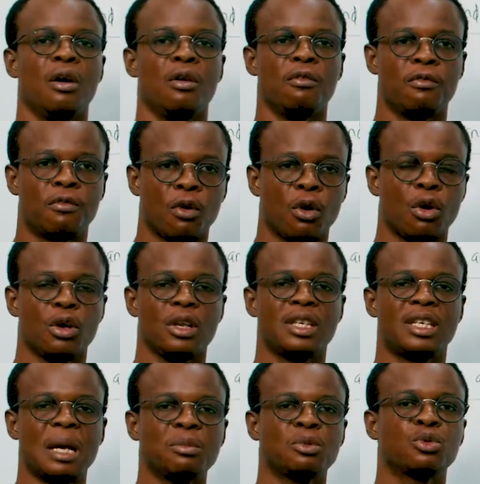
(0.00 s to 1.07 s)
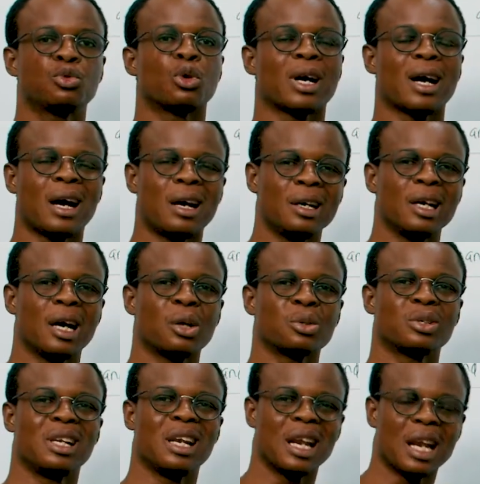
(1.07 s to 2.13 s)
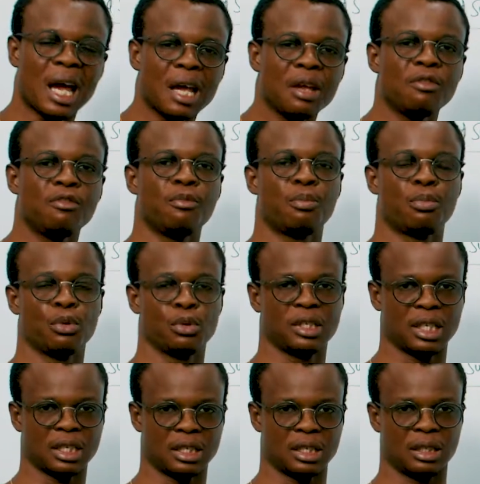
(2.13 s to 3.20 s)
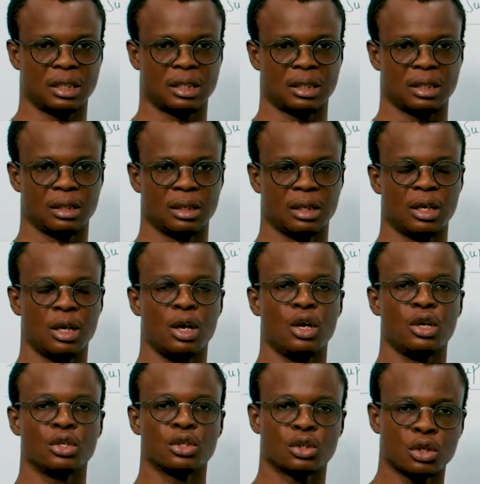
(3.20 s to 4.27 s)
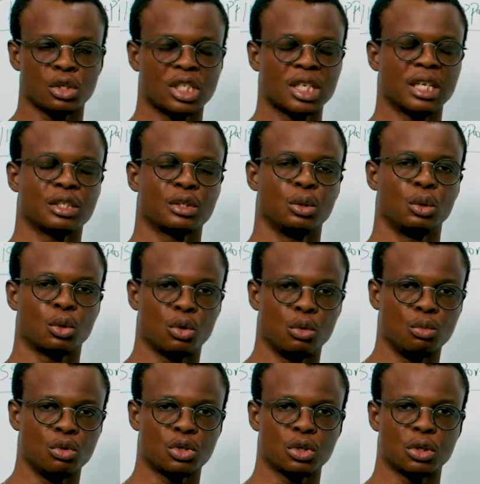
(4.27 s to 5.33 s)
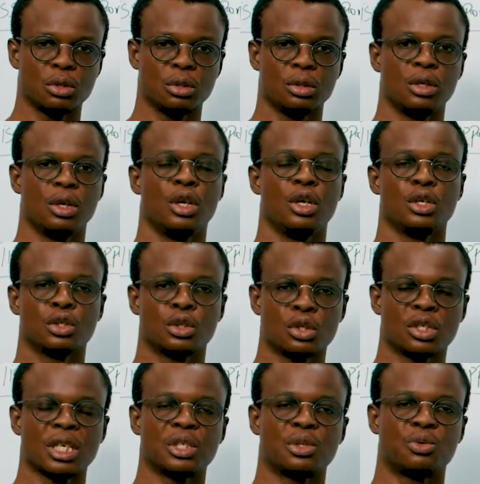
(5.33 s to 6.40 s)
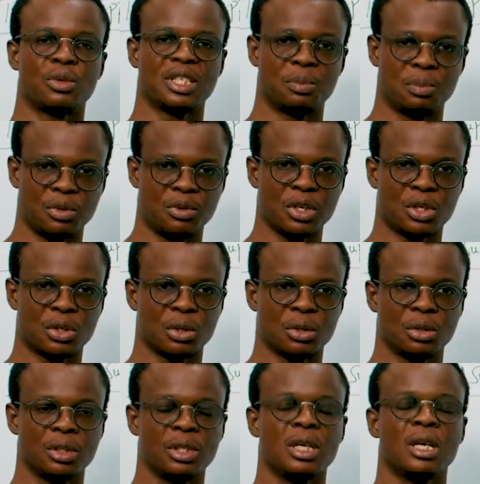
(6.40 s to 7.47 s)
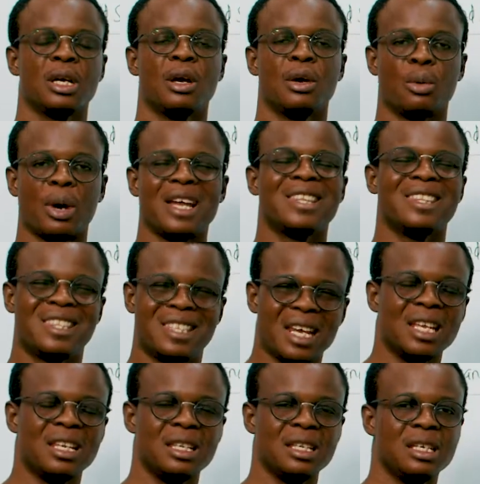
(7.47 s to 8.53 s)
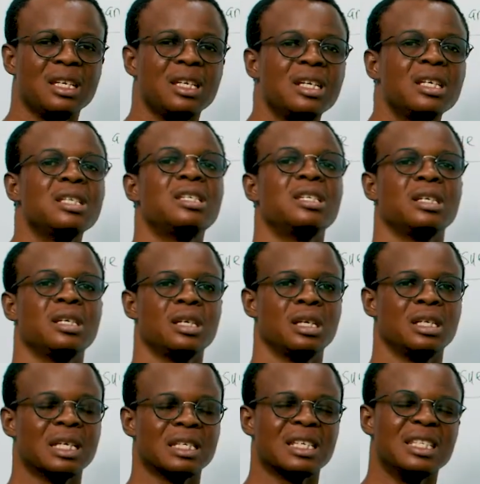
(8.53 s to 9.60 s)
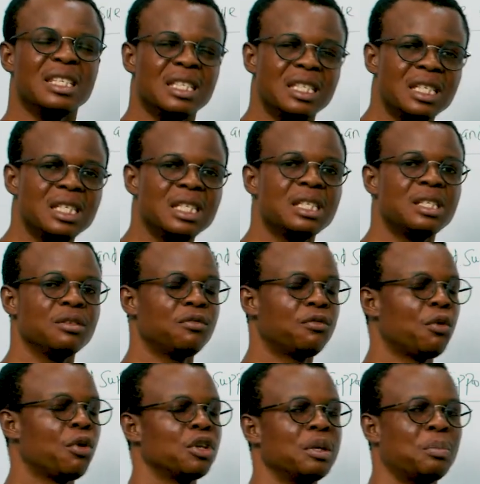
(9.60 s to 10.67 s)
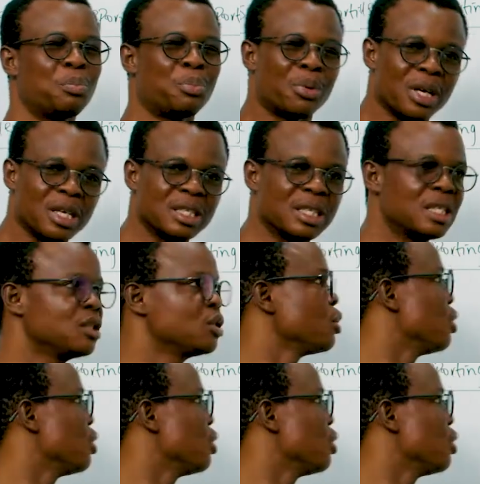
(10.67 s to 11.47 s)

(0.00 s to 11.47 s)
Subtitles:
For them to carry out life processes such as locomotion, such as respiration, right? There's a need for the presence